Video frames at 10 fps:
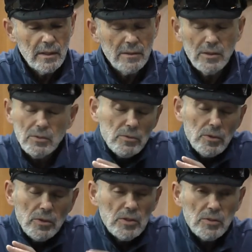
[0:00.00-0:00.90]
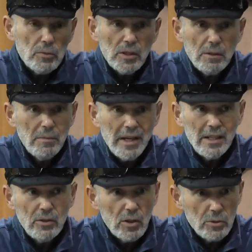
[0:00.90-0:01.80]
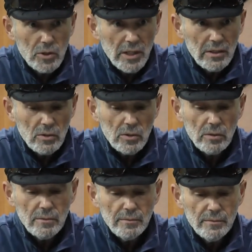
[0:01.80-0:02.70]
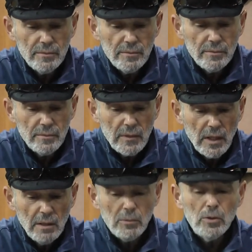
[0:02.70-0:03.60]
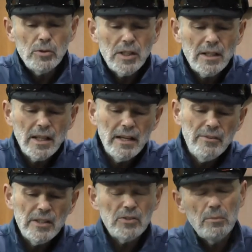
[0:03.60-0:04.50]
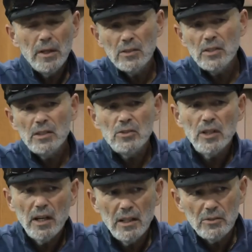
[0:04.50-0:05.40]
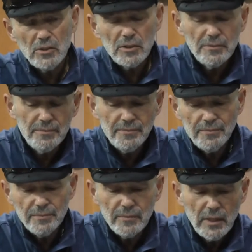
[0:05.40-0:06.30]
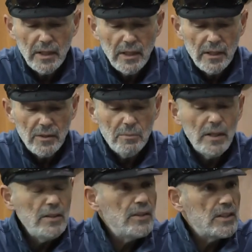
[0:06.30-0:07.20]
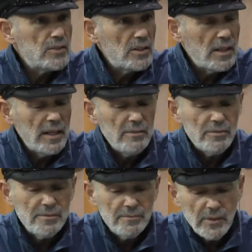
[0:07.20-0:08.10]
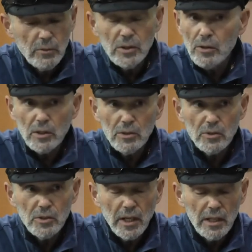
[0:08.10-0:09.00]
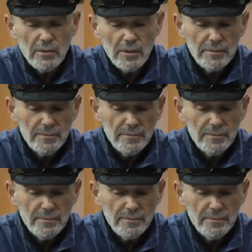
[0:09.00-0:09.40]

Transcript: The truth is, it really made no sense. But who said life has to make sense to us? There are many things in life that we don't understand.